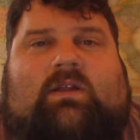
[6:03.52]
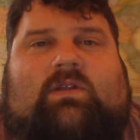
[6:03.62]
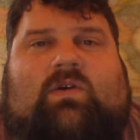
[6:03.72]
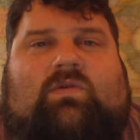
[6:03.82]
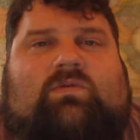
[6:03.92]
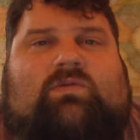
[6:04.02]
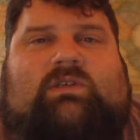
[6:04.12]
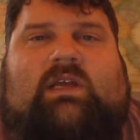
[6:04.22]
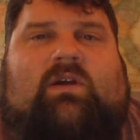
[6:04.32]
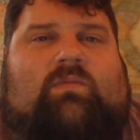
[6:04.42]
No
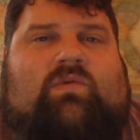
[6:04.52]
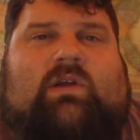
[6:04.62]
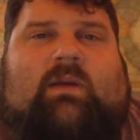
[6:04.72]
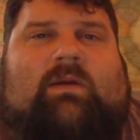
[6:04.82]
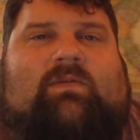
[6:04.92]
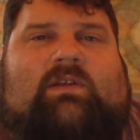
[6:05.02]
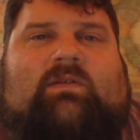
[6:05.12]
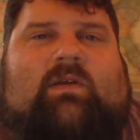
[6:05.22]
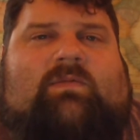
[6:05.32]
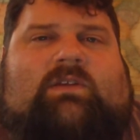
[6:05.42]
single boot camp, even
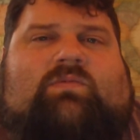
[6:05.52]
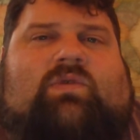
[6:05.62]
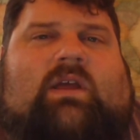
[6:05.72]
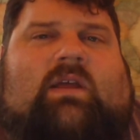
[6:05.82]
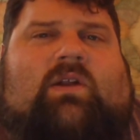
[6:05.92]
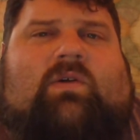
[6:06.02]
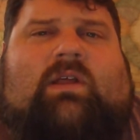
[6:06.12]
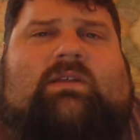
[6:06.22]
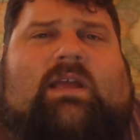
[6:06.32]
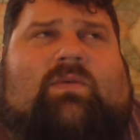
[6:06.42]
if this boot camp,
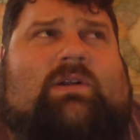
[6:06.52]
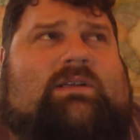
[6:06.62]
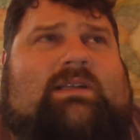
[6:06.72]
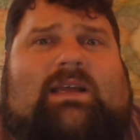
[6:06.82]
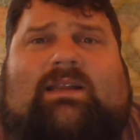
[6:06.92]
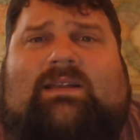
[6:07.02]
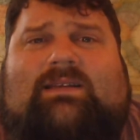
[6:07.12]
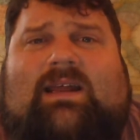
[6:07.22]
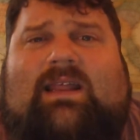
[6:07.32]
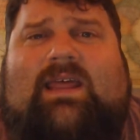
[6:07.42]
they say, what does it take?
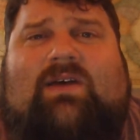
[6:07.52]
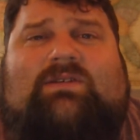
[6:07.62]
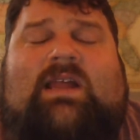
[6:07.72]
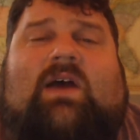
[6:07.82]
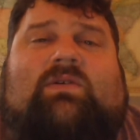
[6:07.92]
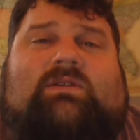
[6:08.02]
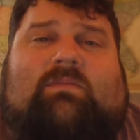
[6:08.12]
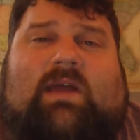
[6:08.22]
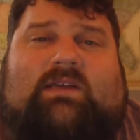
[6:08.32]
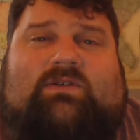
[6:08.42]
10,000 hours to
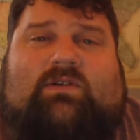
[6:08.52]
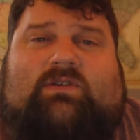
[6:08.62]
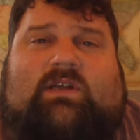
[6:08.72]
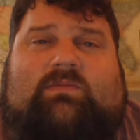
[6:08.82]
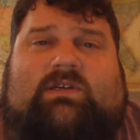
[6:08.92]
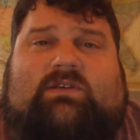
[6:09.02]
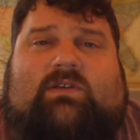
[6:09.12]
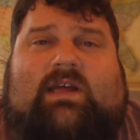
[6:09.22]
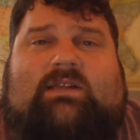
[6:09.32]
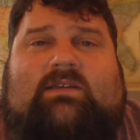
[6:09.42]
master a subject. So
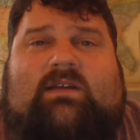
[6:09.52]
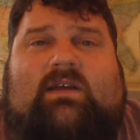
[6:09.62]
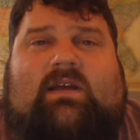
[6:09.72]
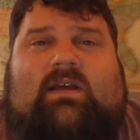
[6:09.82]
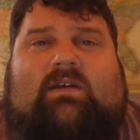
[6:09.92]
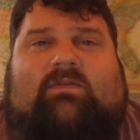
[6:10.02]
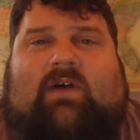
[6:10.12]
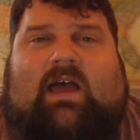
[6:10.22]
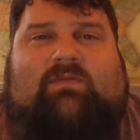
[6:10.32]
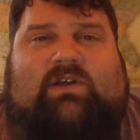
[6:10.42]
that's
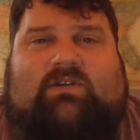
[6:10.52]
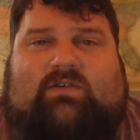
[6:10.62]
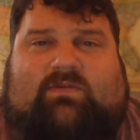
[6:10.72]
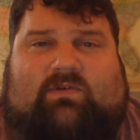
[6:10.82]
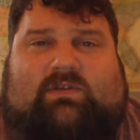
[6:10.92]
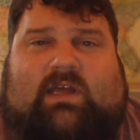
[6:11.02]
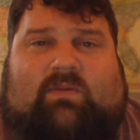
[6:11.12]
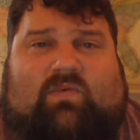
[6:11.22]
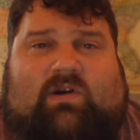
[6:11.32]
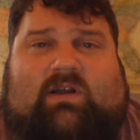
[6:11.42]
5 years of
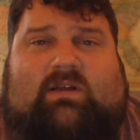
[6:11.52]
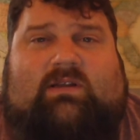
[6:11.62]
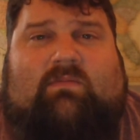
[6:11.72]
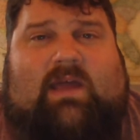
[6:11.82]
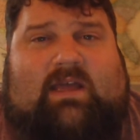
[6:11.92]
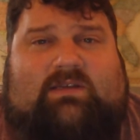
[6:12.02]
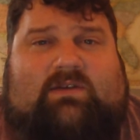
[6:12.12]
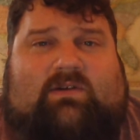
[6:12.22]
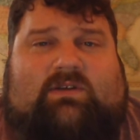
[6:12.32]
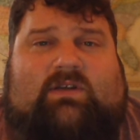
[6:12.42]
full-time work to
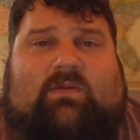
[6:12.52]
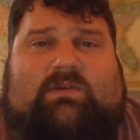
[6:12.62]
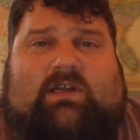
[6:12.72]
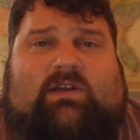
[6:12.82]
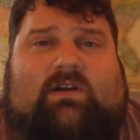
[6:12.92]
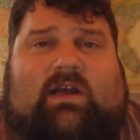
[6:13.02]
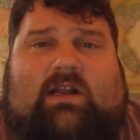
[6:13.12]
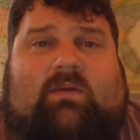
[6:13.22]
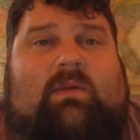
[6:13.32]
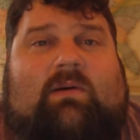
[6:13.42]
master a subject. You're not
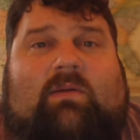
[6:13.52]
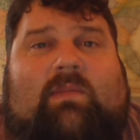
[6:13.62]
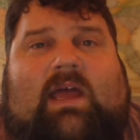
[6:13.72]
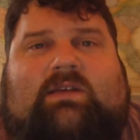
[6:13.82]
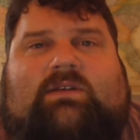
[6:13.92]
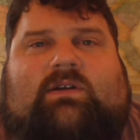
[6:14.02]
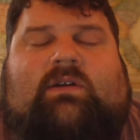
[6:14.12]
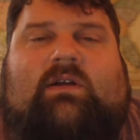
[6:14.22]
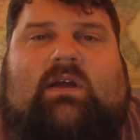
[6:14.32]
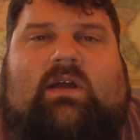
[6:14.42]
going to be able to
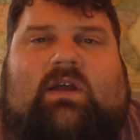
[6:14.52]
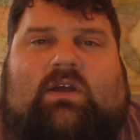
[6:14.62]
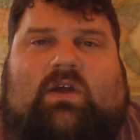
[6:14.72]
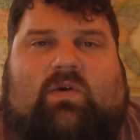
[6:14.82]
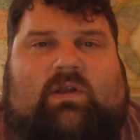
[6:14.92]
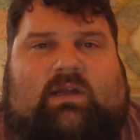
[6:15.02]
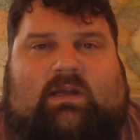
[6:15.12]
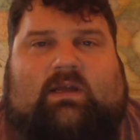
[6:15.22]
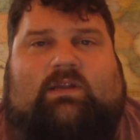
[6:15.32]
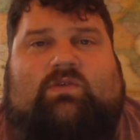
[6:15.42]
master coding
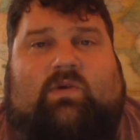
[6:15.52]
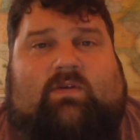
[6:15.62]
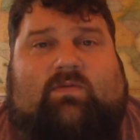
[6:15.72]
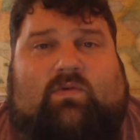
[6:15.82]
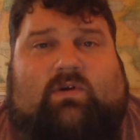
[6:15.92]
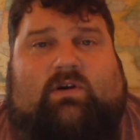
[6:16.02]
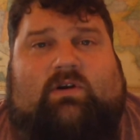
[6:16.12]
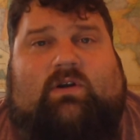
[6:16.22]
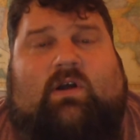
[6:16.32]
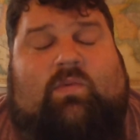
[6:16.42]
in 24
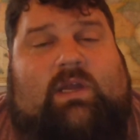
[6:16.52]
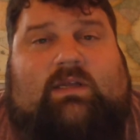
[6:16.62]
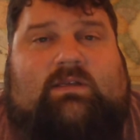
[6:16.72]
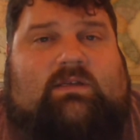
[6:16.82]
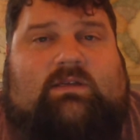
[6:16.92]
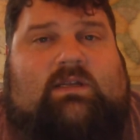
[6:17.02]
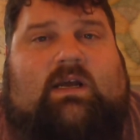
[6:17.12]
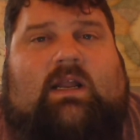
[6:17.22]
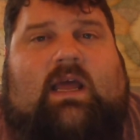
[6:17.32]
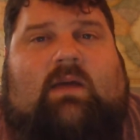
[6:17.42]
weeks. It's just not
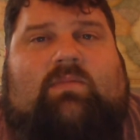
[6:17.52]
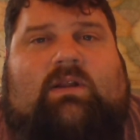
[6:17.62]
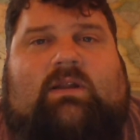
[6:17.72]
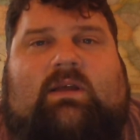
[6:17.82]
going to happen.